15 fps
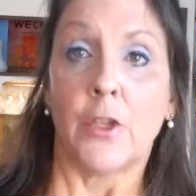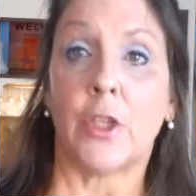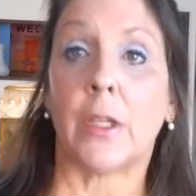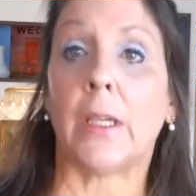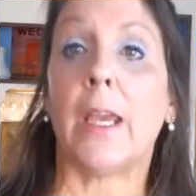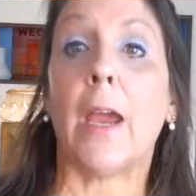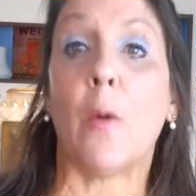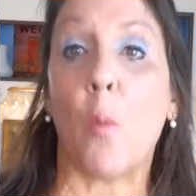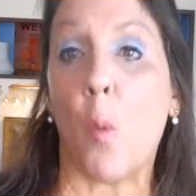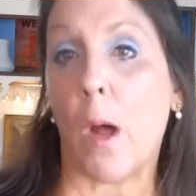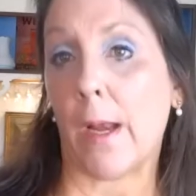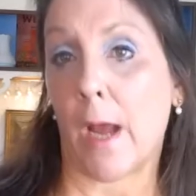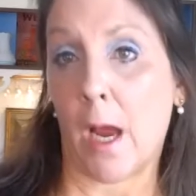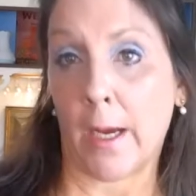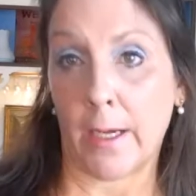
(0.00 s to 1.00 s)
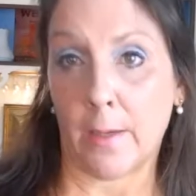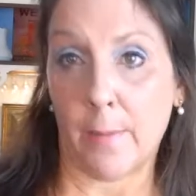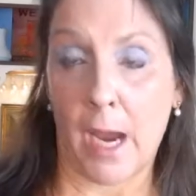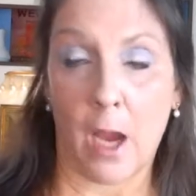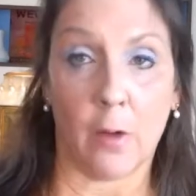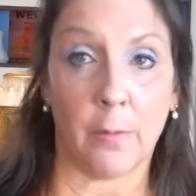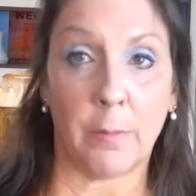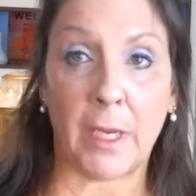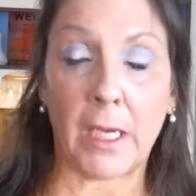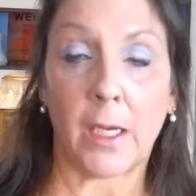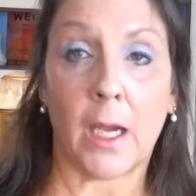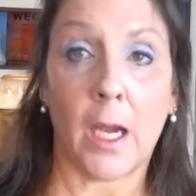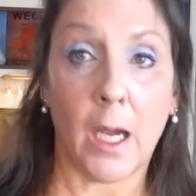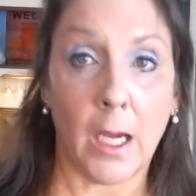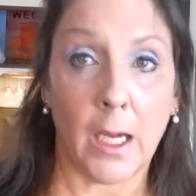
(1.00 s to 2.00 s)
to get one item out
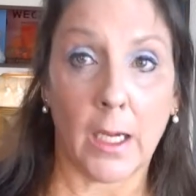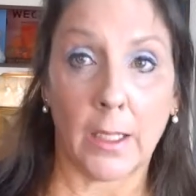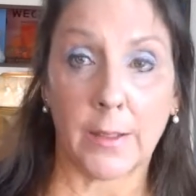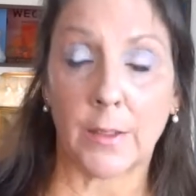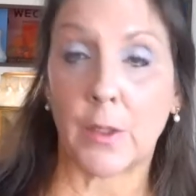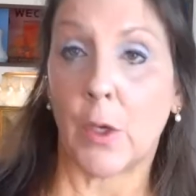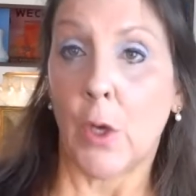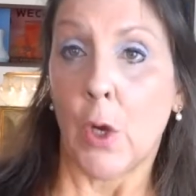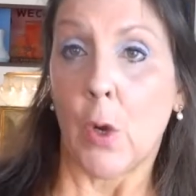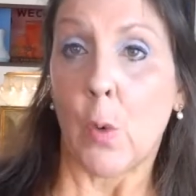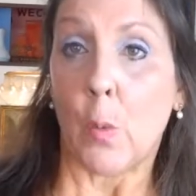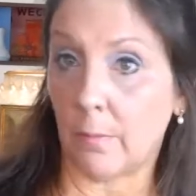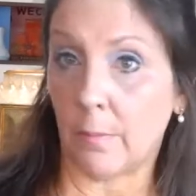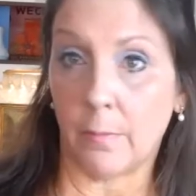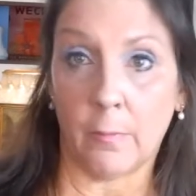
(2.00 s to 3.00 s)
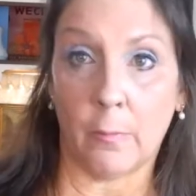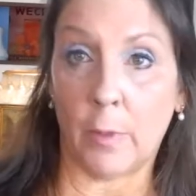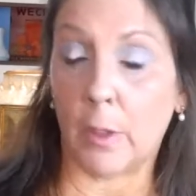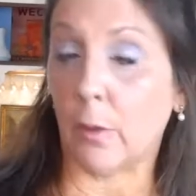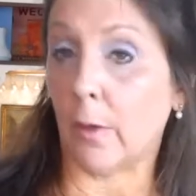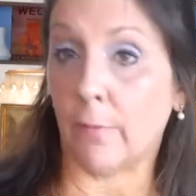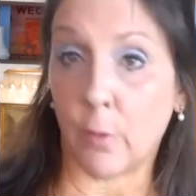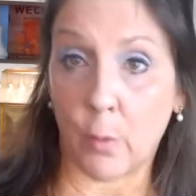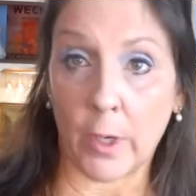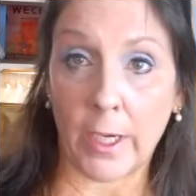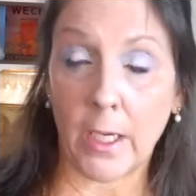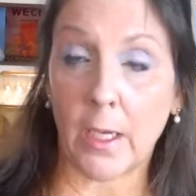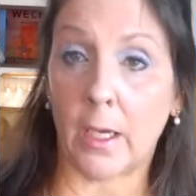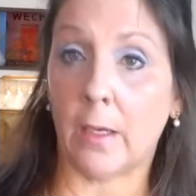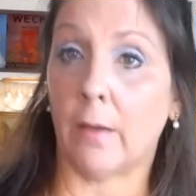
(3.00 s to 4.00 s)
because we'll
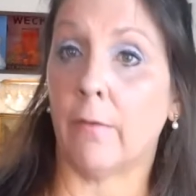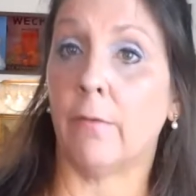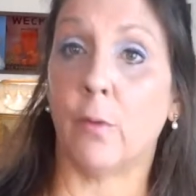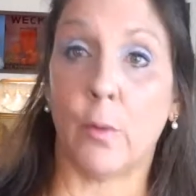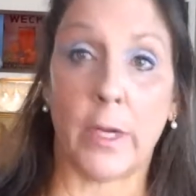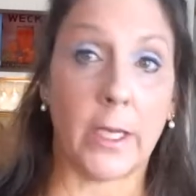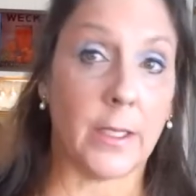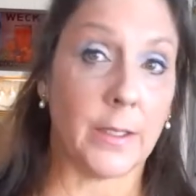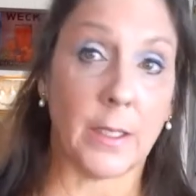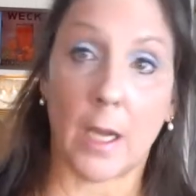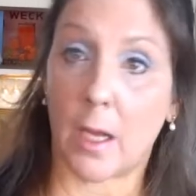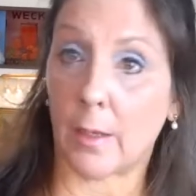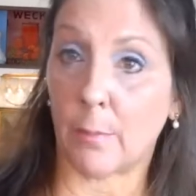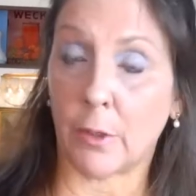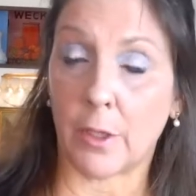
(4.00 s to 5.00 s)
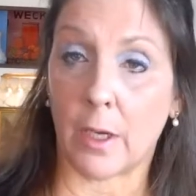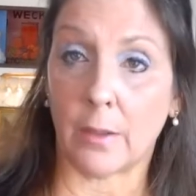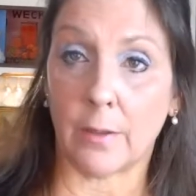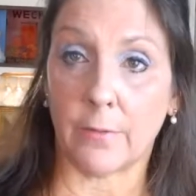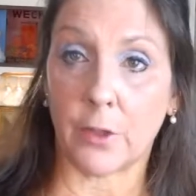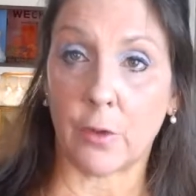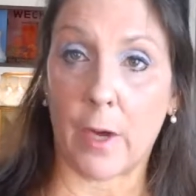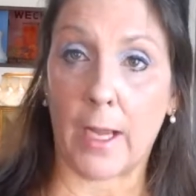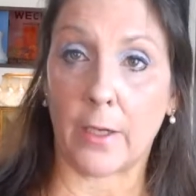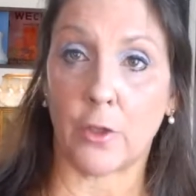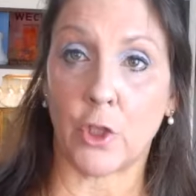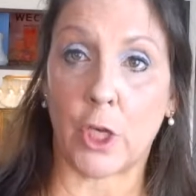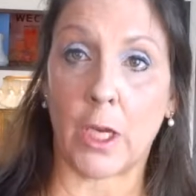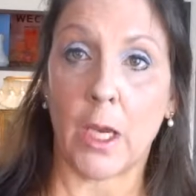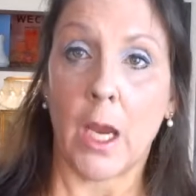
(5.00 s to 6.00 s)
avoid, and avoid is not a productive
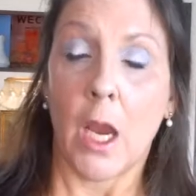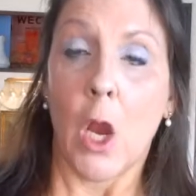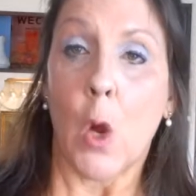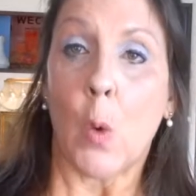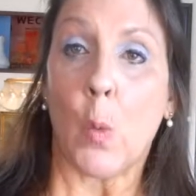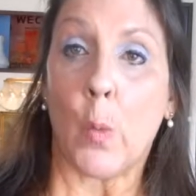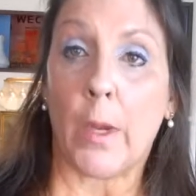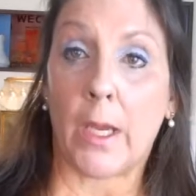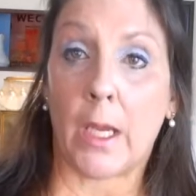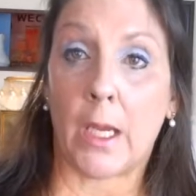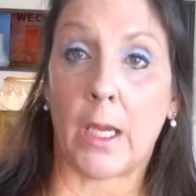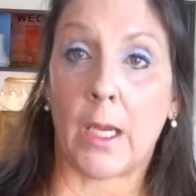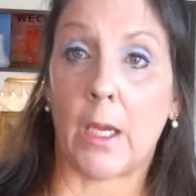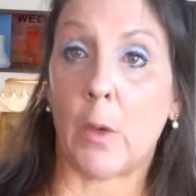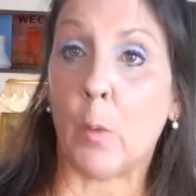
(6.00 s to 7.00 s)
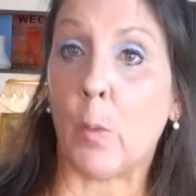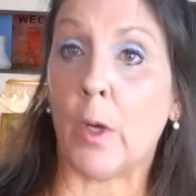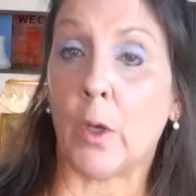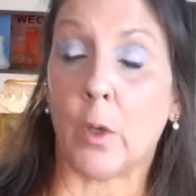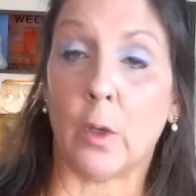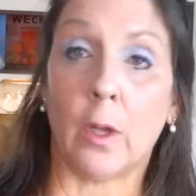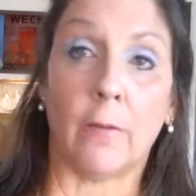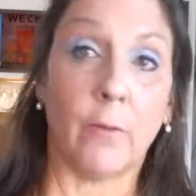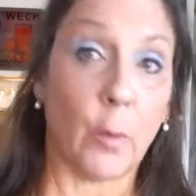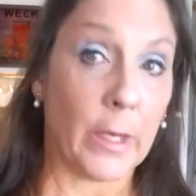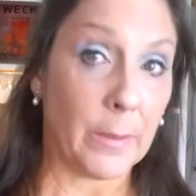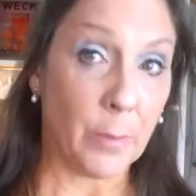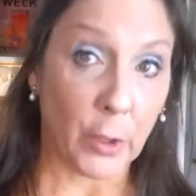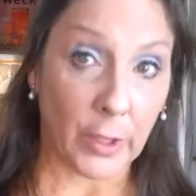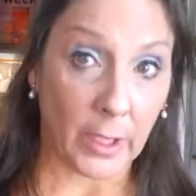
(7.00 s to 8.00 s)
strategy. We will
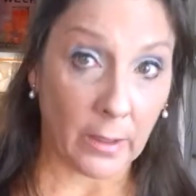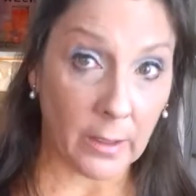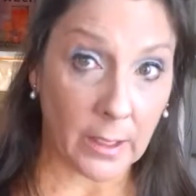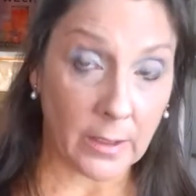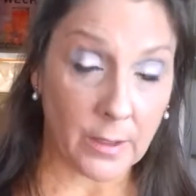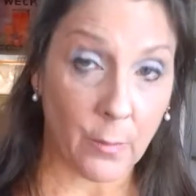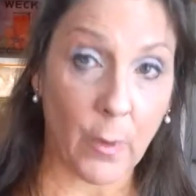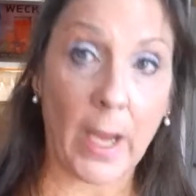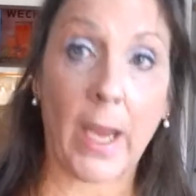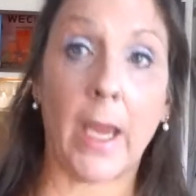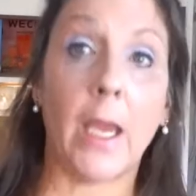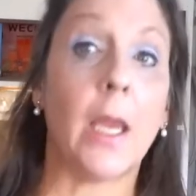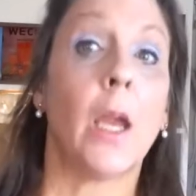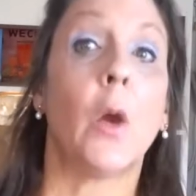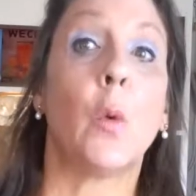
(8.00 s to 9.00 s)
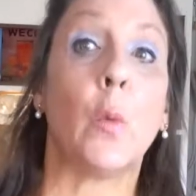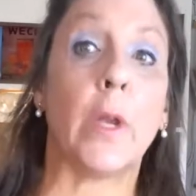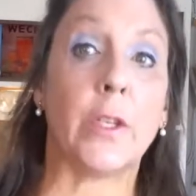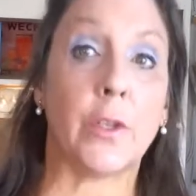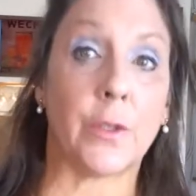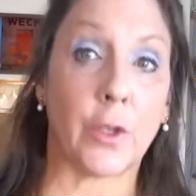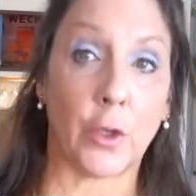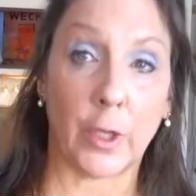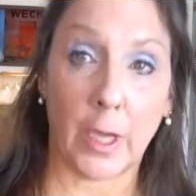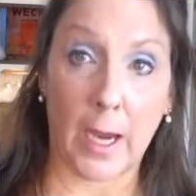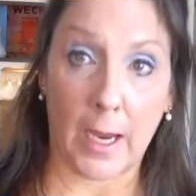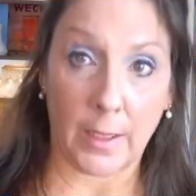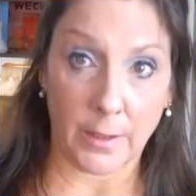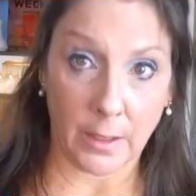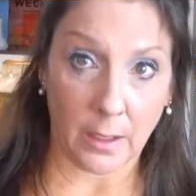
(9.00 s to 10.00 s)
avoid putting things away, which is going to
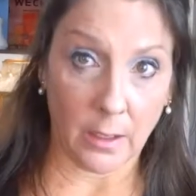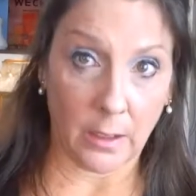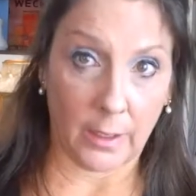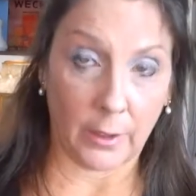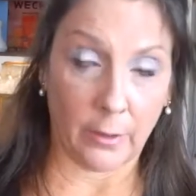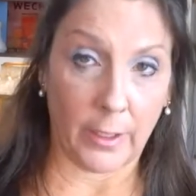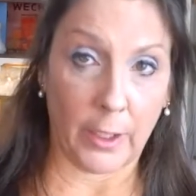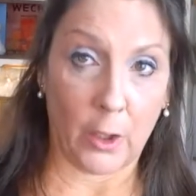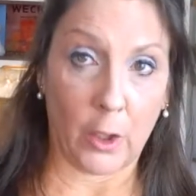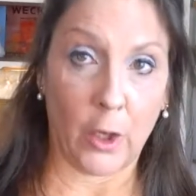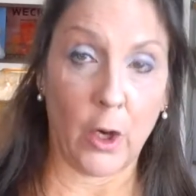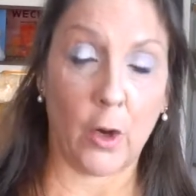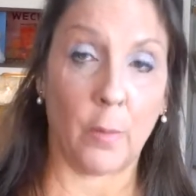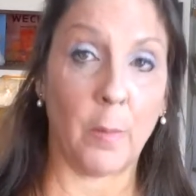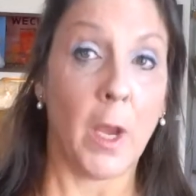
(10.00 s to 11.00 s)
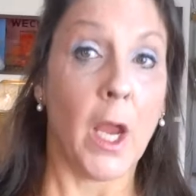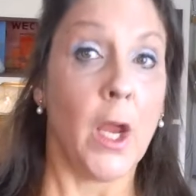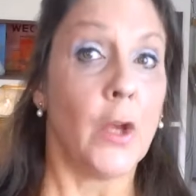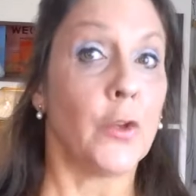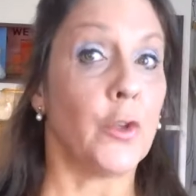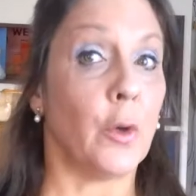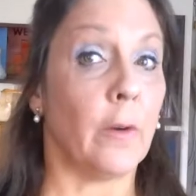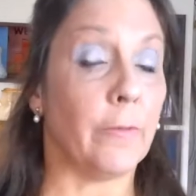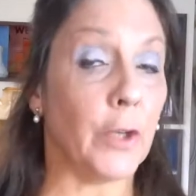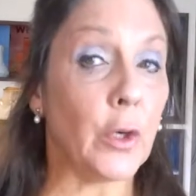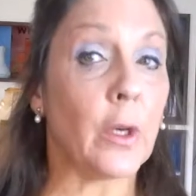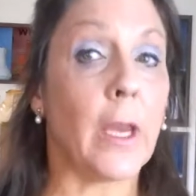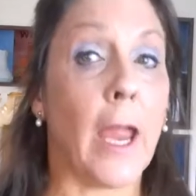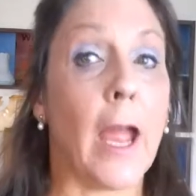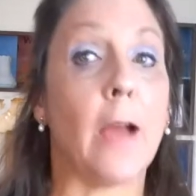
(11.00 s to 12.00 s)
add to clutter in our home. So if
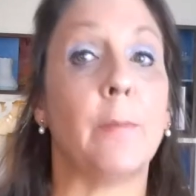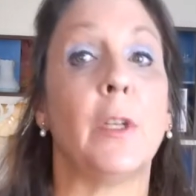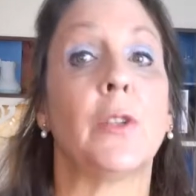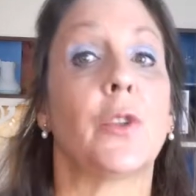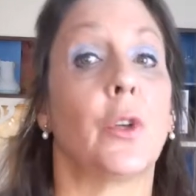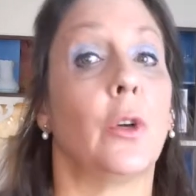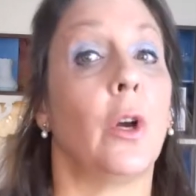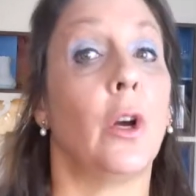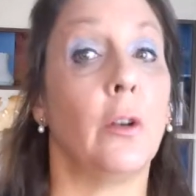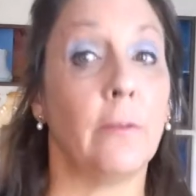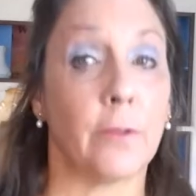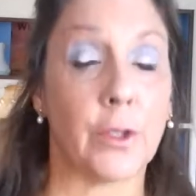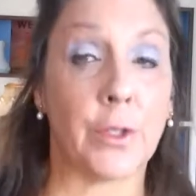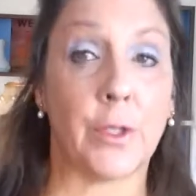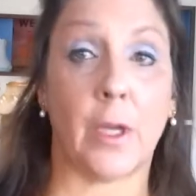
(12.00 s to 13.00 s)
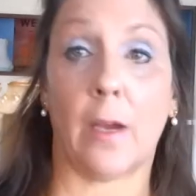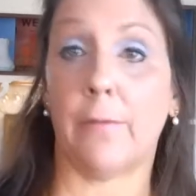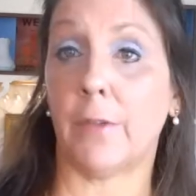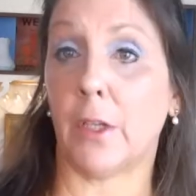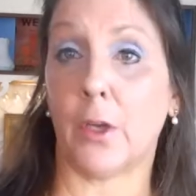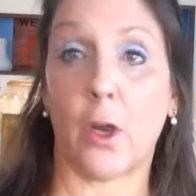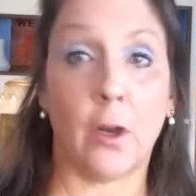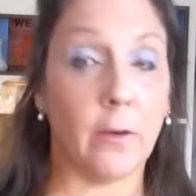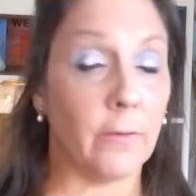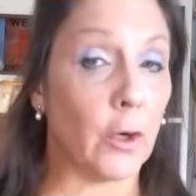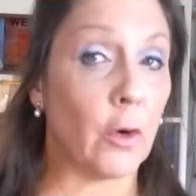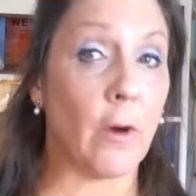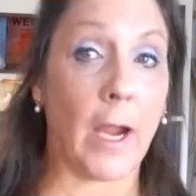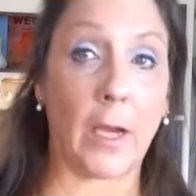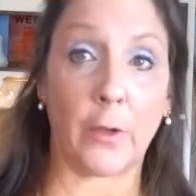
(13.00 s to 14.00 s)
your cabinets are overstuffed and
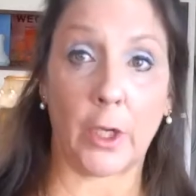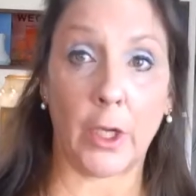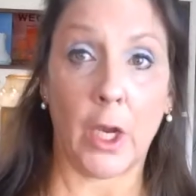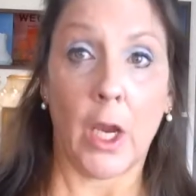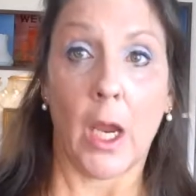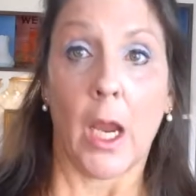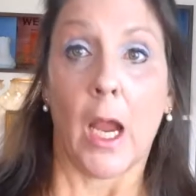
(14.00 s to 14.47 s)
overcrowded,